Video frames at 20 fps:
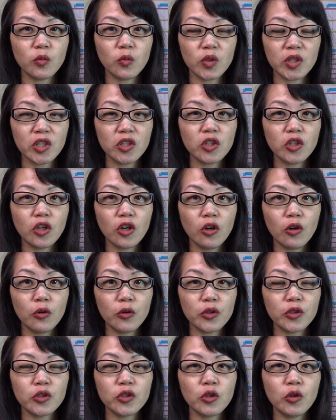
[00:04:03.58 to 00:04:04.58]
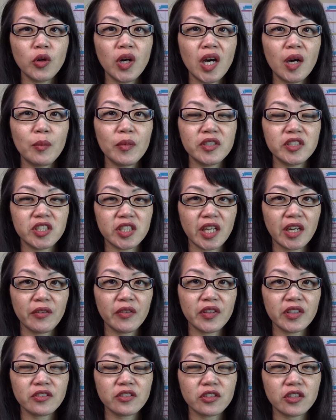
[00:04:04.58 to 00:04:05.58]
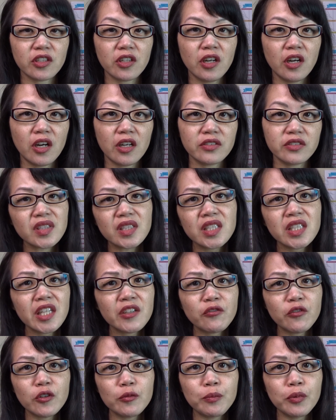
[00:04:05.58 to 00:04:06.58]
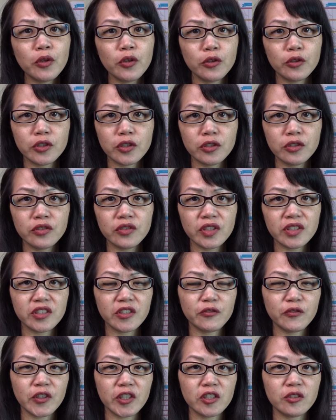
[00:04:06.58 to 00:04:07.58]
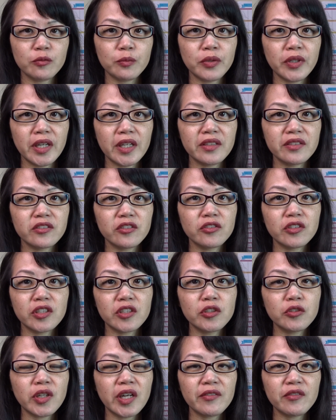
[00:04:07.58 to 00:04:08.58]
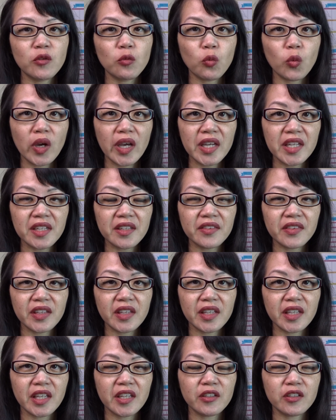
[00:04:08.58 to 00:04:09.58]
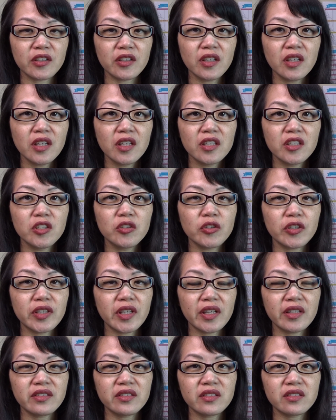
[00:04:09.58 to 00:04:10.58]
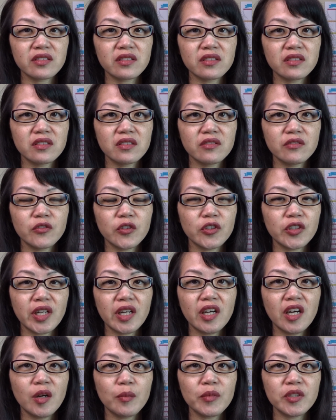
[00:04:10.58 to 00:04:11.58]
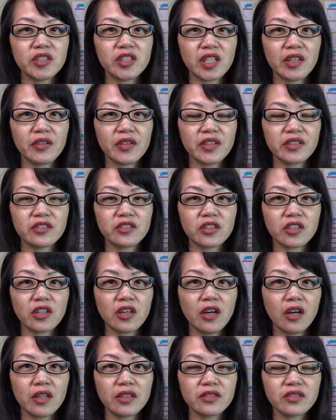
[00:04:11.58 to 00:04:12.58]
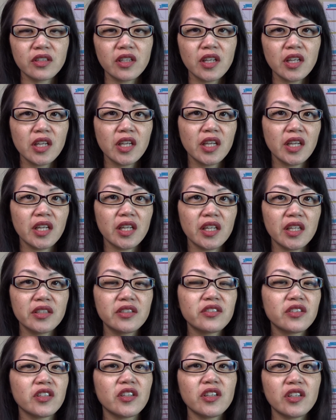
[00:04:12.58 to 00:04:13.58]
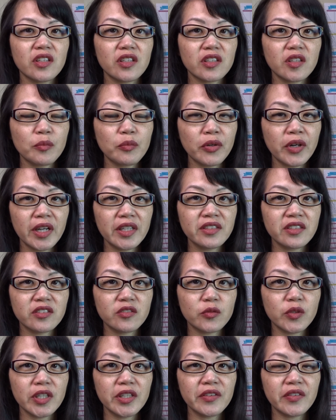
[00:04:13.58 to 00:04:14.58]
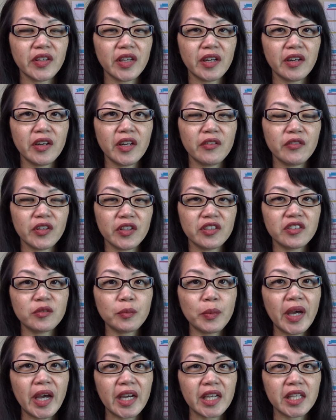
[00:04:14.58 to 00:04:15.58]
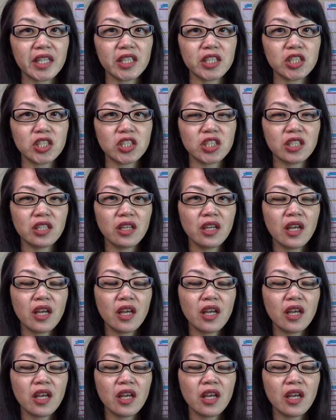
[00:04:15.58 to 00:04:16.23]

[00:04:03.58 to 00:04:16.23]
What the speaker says: when you go, you know how much everything's gonna cost. Like for produce, it's a fixed price. You don't have to weigh anything and figure out how much everything's gonna cost. The price is already there, everything's packaged,